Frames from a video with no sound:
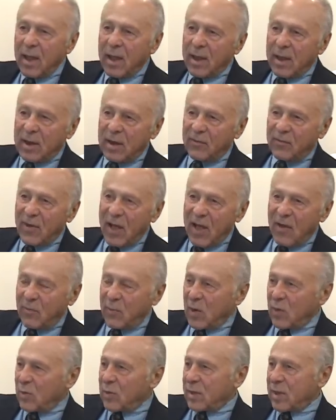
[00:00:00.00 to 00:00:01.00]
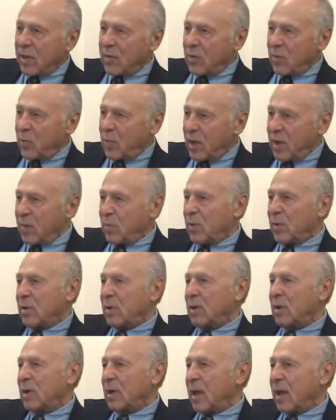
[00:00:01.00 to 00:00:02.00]
involvement with other
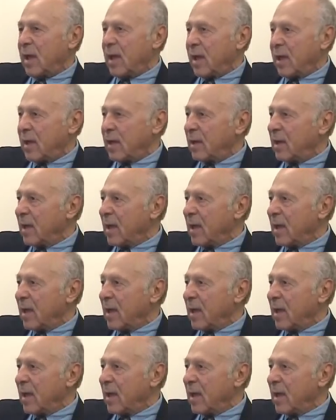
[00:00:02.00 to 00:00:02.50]
people, and